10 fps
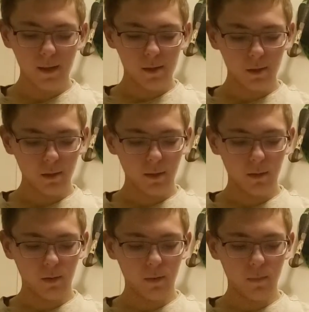"Surely
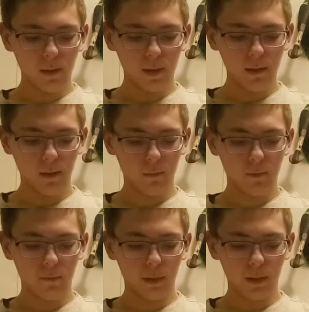you are a bridegroom
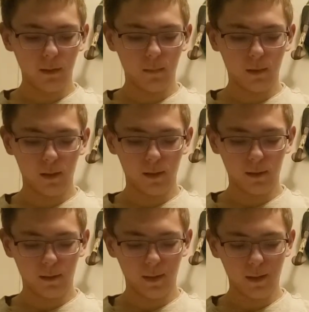of blood to me," she
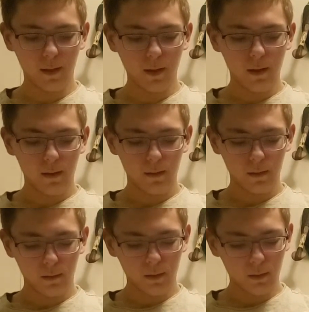said.
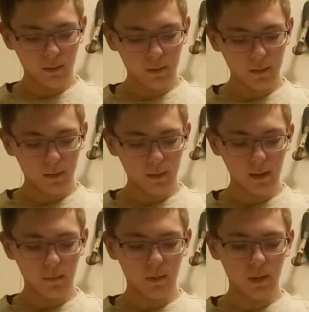So the Lord
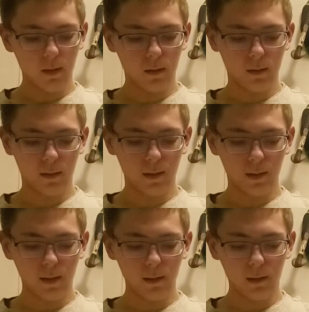let him alone. At
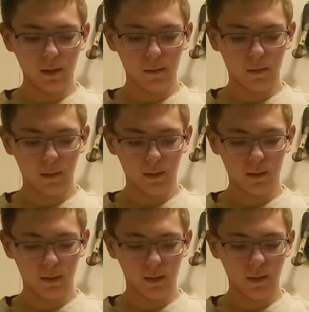that time she
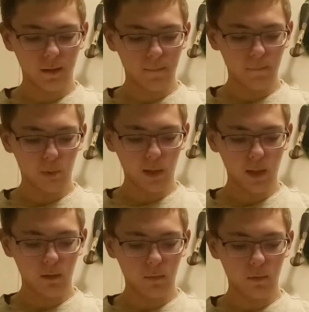said,
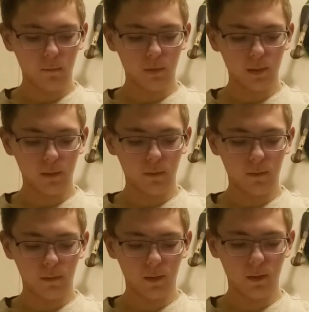"bridegroom of blood,"
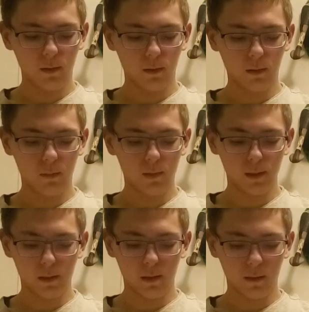referring to
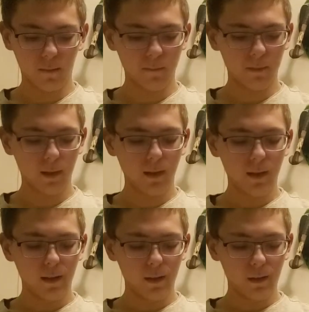circumcision.
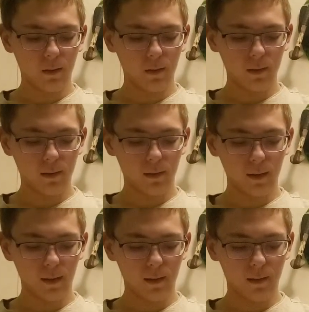The Lord
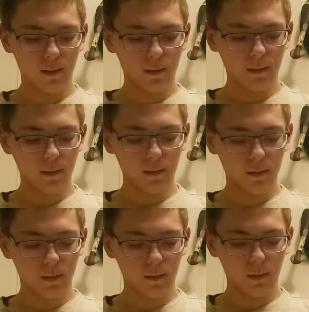said
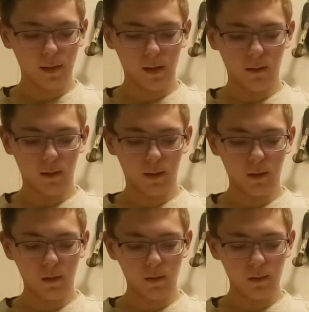to Aaron,
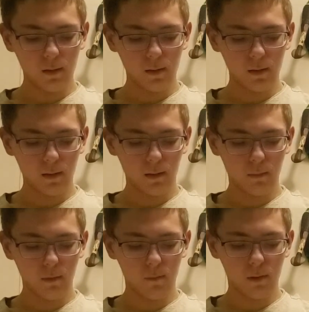"Go into the desert to
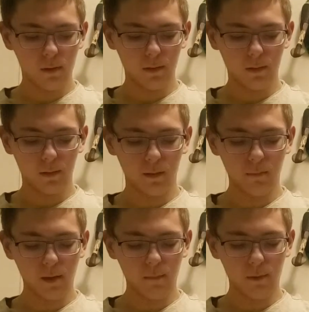meet Moses."
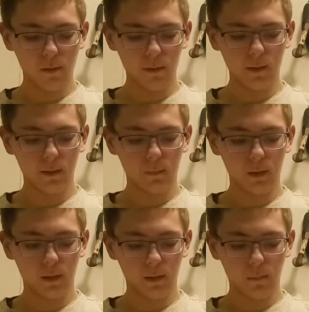met Moses at
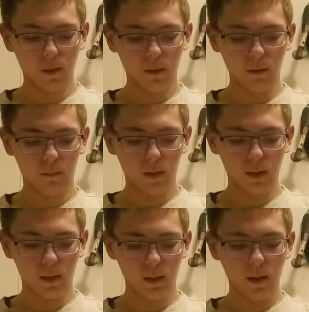the mountain of
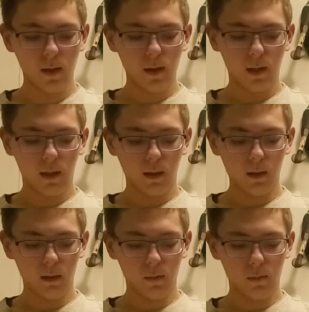God and
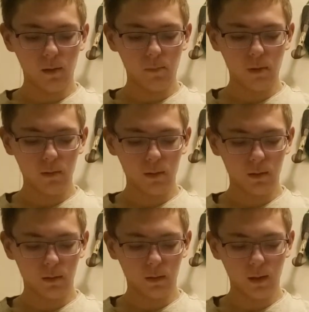kissed him. Then Moses
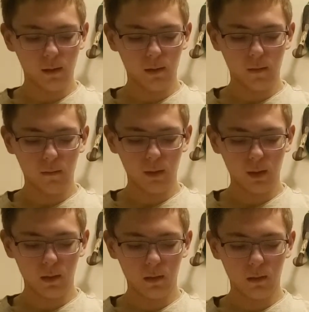told Aaron everything
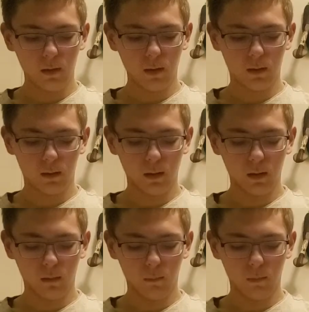the Lord had sent
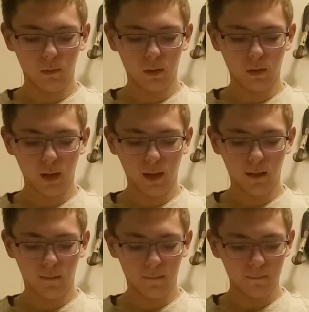him to
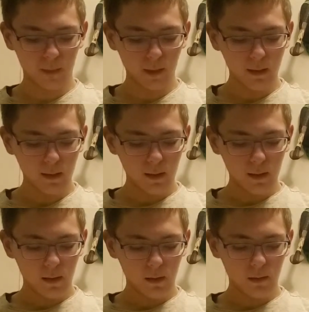say,
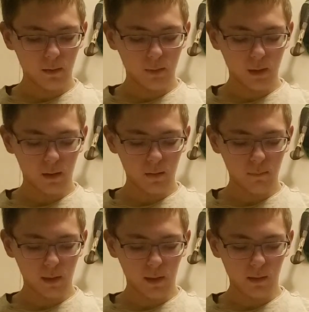and also about all the
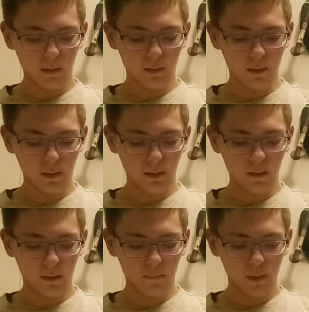miraculous signs he
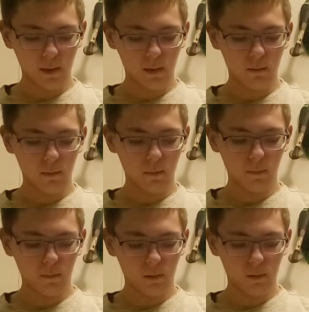had commanded him to
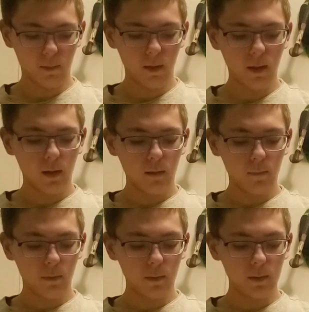perform.
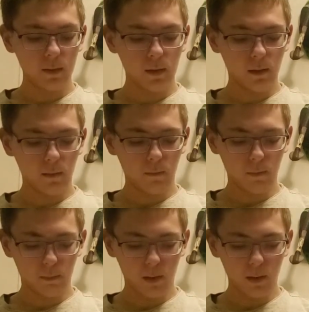Moses and Aaron
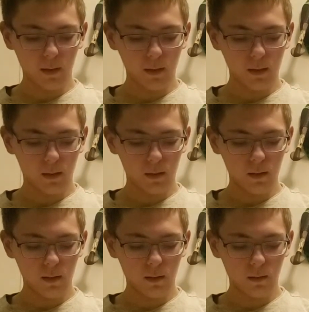brought together all
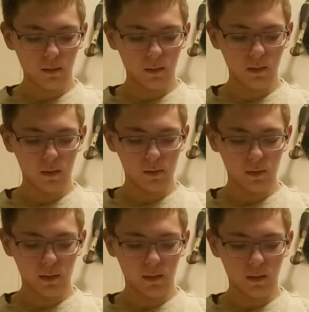the elders of the
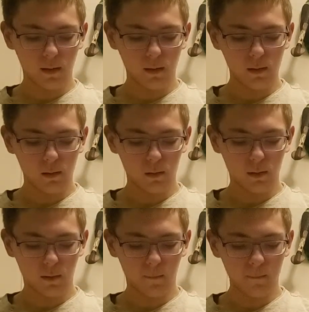Israelites, and Aaron told
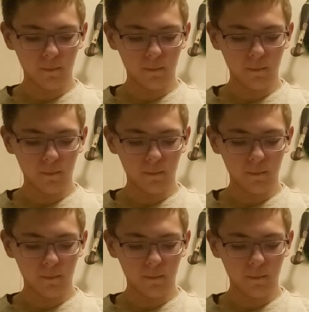them